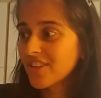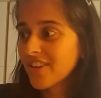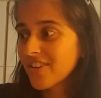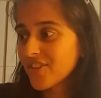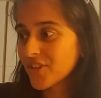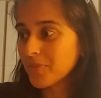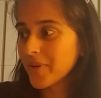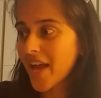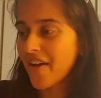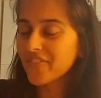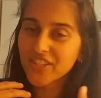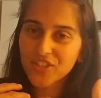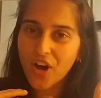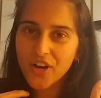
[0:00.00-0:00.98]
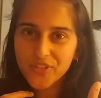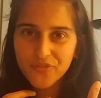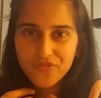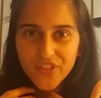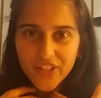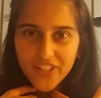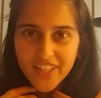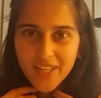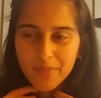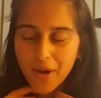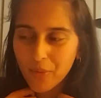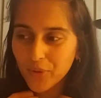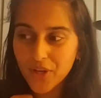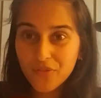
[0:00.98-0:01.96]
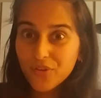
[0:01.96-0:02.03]
you're going to be having this awesome feeling about
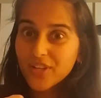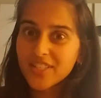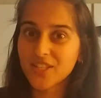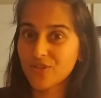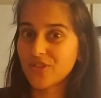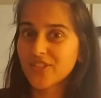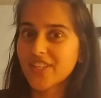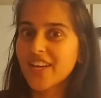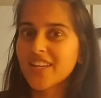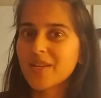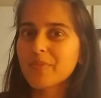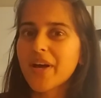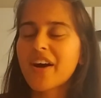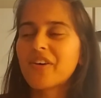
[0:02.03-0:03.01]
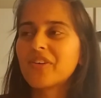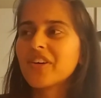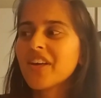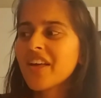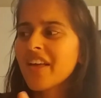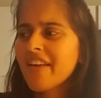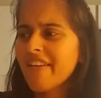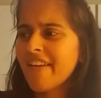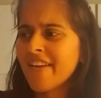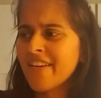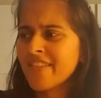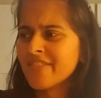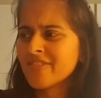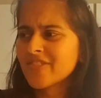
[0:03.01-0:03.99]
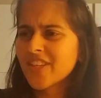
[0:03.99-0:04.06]
whatever it is that you're excited about,
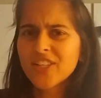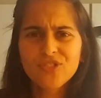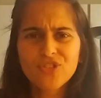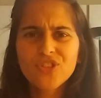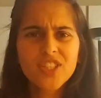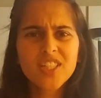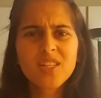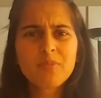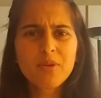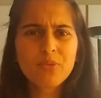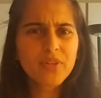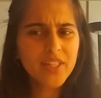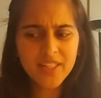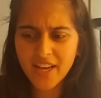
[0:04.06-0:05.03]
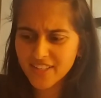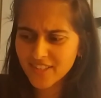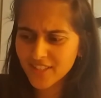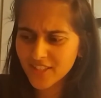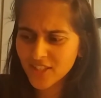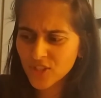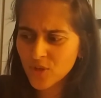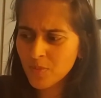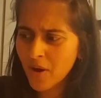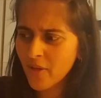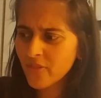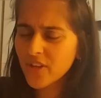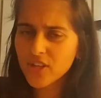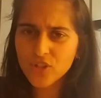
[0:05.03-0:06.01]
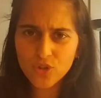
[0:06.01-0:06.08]
and things are just going to be really nice. This is your
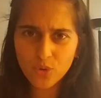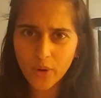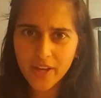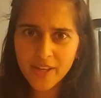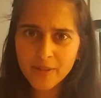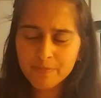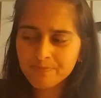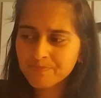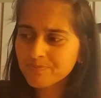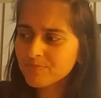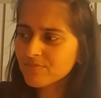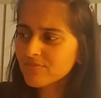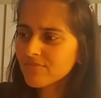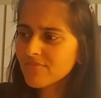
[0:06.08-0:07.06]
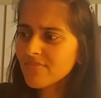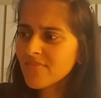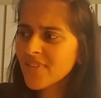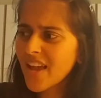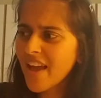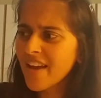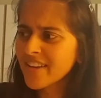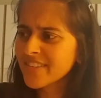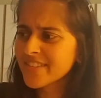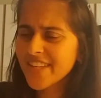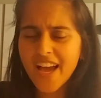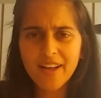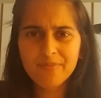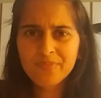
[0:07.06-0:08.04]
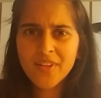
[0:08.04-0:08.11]
month. Enjoy it. And
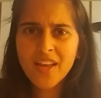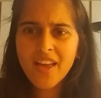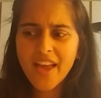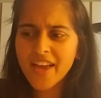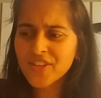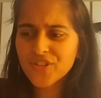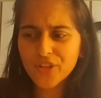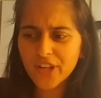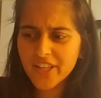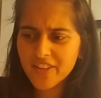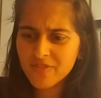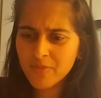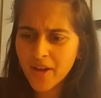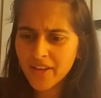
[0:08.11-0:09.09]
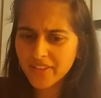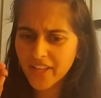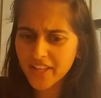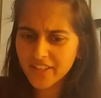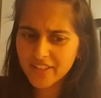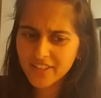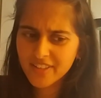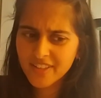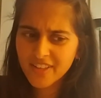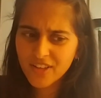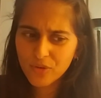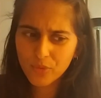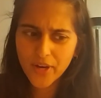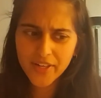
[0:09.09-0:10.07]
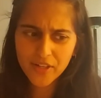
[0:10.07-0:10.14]
yeah, and sorry if my like
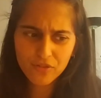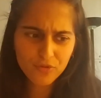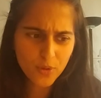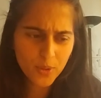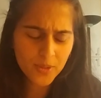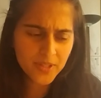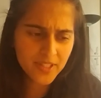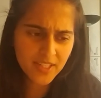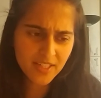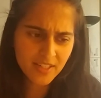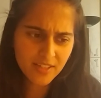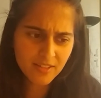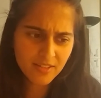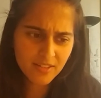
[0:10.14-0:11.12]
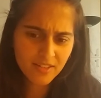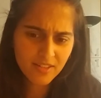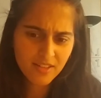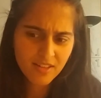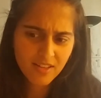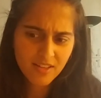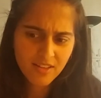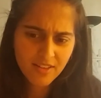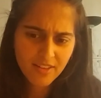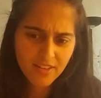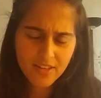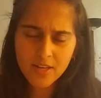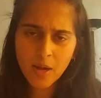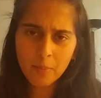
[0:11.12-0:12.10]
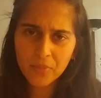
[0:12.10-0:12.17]
radio frequency
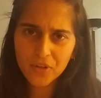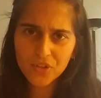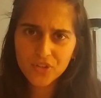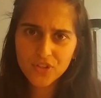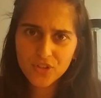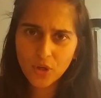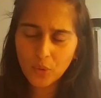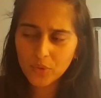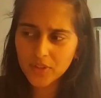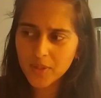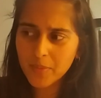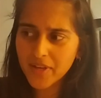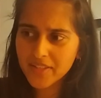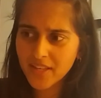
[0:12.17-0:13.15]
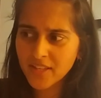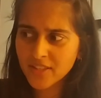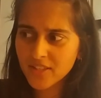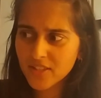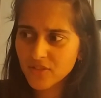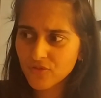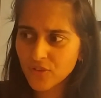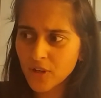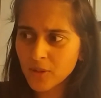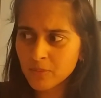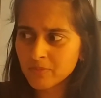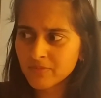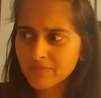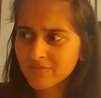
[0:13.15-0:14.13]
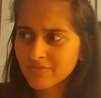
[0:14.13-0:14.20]
numbers don't really make sense from,